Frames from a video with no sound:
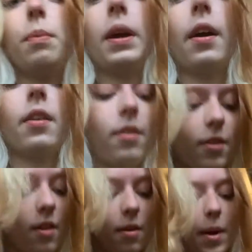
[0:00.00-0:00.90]
because
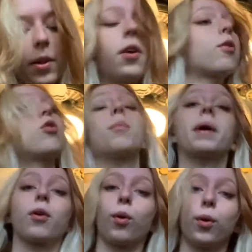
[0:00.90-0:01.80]
I lost all my
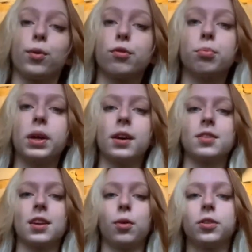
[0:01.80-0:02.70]
curls because
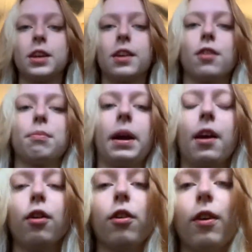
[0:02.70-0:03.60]
I don't take care of my
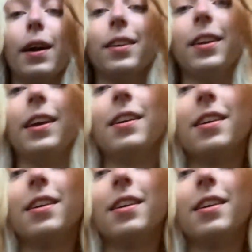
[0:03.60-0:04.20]
hair correctly.